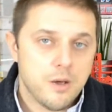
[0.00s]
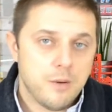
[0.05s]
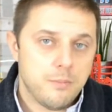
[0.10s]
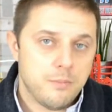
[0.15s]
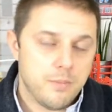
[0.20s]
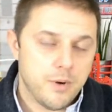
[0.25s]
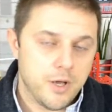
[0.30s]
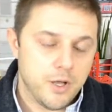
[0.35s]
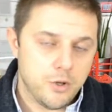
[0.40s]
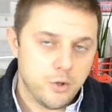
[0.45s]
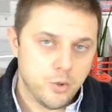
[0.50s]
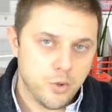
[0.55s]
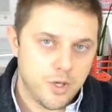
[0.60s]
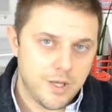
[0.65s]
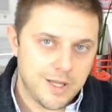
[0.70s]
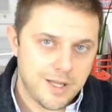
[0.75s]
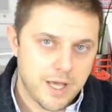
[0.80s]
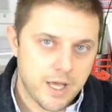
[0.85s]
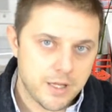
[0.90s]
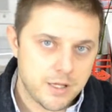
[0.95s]
By
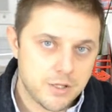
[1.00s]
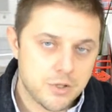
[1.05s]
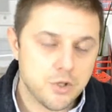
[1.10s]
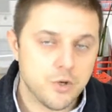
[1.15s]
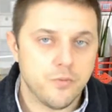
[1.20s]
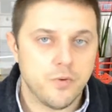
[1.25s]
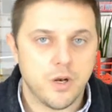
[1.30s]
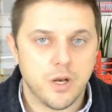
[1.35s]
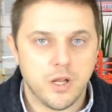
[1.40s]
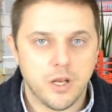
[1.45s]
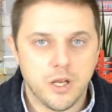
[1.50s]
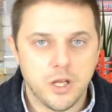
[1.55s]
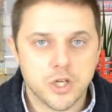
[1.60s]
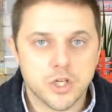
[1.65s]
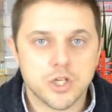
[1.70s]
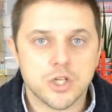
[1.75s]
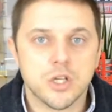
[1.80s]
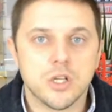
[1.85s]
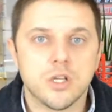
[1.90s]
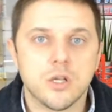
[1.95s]
doing that, you will
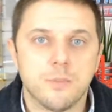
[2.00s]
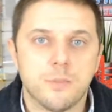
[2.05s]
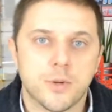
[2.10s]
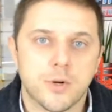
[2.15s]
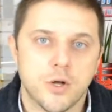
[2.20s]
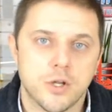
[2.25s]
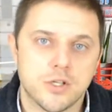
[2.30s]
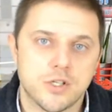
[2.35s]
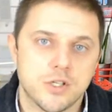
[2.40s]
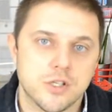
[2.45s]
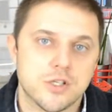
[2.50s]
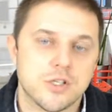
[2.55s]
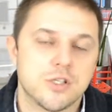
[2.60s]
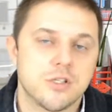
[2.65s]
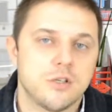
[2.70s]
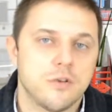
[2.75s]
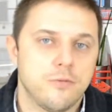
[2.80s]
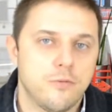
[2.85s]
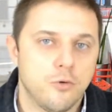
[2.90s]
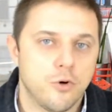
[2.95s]
initiate the process
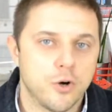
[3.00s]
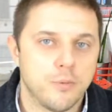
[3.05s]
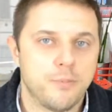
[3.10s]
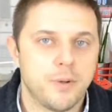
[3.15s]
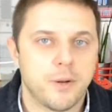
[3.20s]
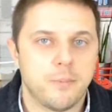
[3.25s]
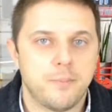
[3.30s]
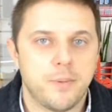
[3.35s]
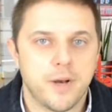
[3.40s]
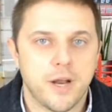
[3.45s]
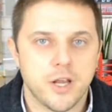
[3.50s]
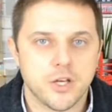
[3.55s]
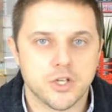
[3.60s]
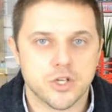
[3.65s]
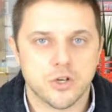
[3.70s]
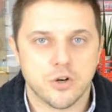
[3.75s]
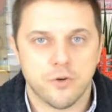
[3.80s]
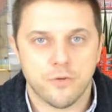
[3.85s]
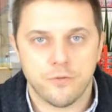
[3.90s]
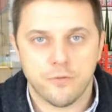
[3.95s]
for
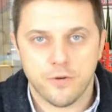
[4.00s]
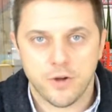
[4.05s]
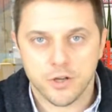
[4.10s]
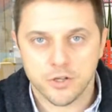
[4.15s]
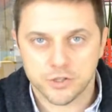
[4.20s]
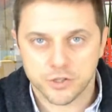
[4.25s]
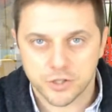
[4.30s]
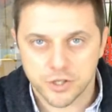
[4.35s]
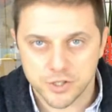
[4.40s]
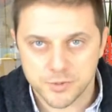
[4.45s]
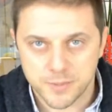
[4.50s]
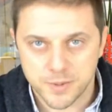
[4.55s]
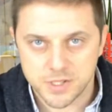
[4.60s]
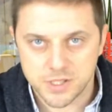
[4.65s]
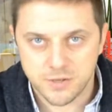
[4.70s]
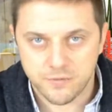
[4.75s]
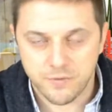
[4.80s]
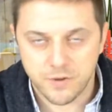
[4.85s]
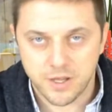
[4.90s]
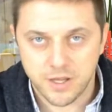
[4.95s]
preparation of functional
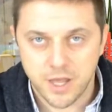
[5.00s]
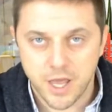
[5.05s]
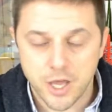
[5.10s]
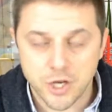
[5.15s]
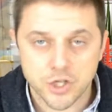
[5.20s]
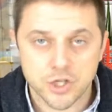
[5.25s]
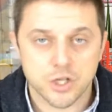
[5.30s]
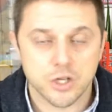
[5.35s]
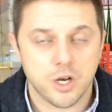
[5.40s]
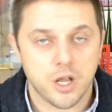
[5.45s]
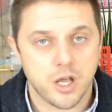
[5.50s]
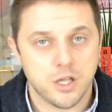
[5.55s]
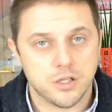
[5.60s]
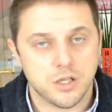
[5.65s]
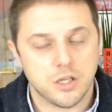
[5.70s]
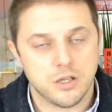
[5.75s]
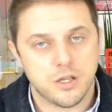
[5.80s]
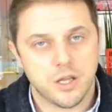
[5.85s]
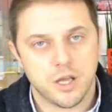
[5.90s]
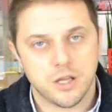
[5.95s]
specification and
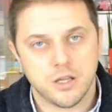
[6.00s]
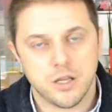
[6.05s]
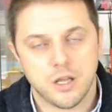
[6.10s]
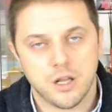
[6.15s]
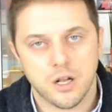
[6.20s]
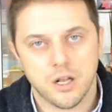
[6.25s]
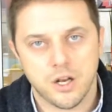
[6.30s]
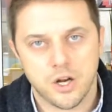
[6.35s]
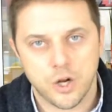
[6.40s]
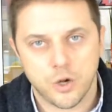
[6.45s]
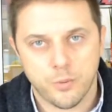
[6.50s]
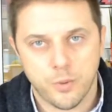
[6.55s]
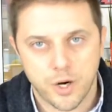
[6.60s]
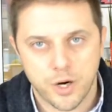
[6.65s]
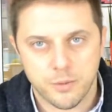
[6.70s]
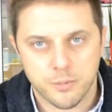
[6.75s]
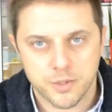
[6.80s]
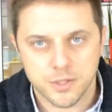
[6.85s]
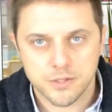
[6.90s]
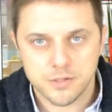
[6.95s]
the technical
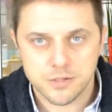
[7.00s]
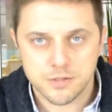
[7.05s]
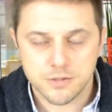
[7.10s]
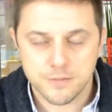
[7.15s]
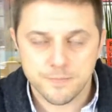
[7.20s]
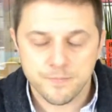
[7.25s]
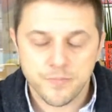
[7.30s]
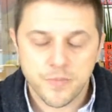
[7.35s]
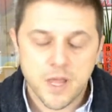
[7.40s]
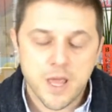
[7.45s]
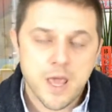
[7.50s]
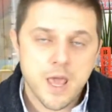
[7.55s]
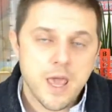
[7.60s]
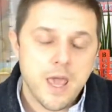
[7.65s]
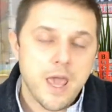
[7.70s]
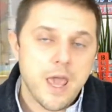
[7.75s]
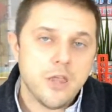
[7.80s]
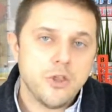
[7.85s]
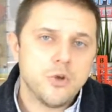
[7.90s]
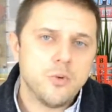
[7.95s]
requirements,
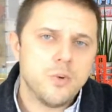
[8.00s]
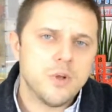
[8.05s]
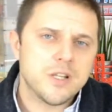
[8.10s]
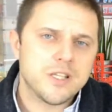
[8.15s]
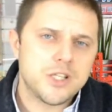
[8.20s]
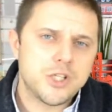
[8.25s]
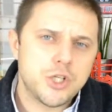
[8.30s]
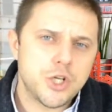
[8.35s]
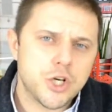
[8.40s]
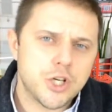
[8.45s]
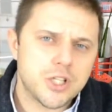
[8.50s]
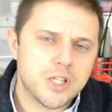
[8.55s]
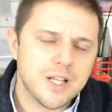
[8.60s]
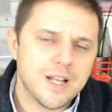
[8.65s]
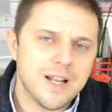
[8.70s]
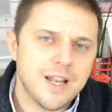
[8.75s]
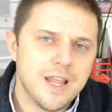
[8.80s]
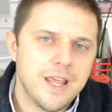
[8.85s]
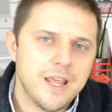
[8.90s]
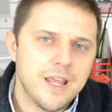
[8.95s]
and you will
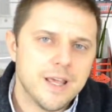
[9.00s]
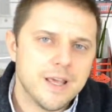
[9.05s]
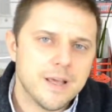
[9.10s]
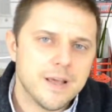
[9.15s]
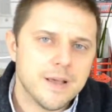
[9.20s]
certainly